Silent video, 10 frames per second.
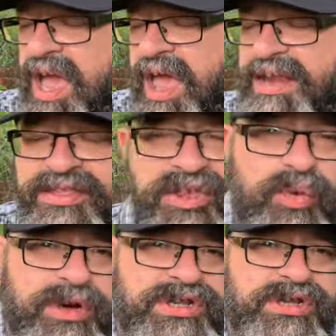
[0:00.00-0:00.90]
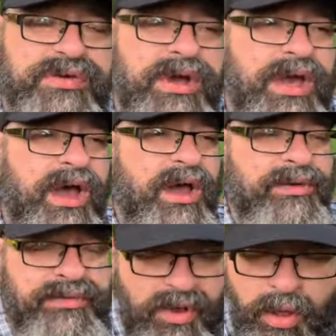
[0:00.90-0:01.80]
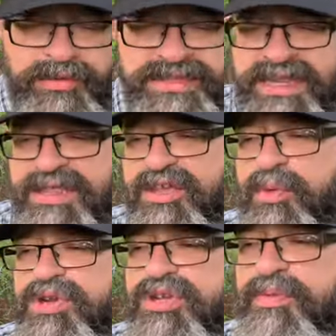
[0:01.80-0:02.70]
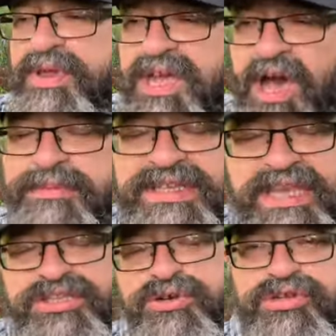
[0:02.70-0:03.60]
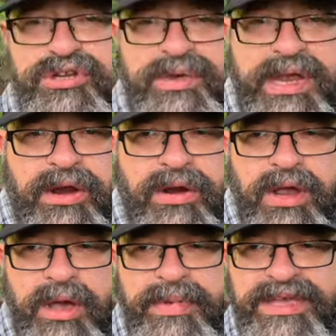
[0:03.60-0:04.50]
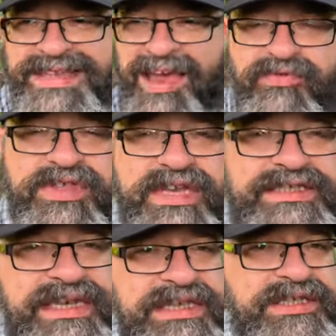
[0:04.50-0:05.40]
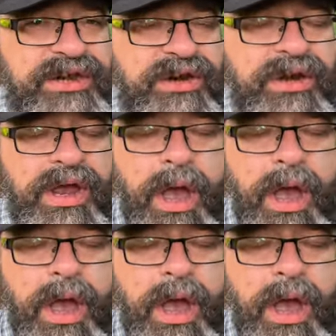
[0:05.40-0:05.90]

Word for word: anything you want to do, almost anything you want to do becomes easier to do here, because everything is easier.